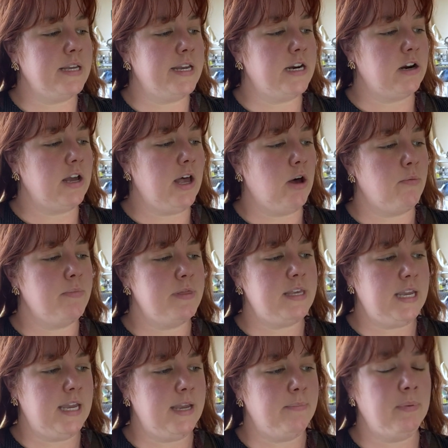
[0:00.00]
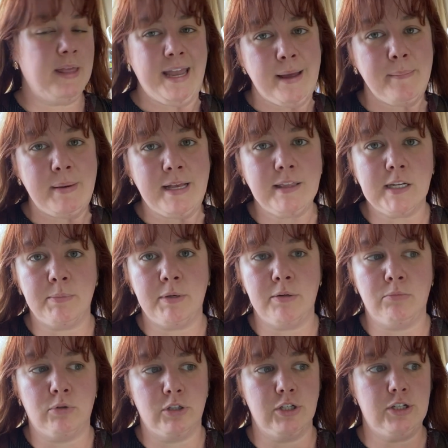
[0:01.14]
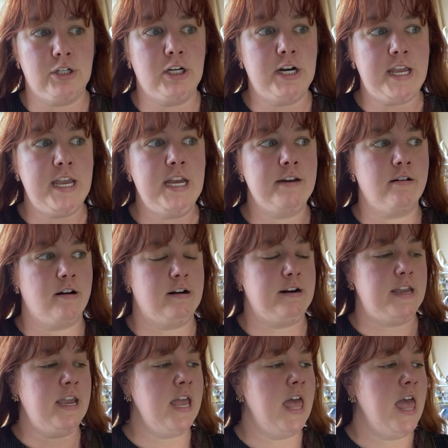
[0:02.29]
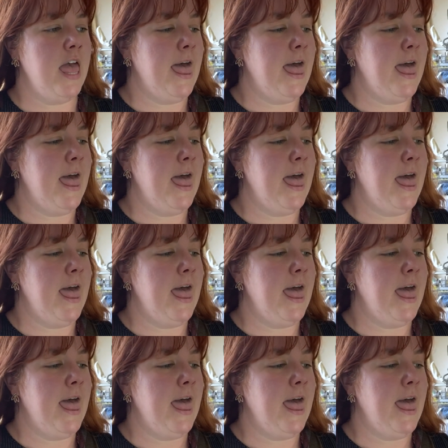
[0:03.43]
and it'll help the plant be a little bit more sturdy and hardy.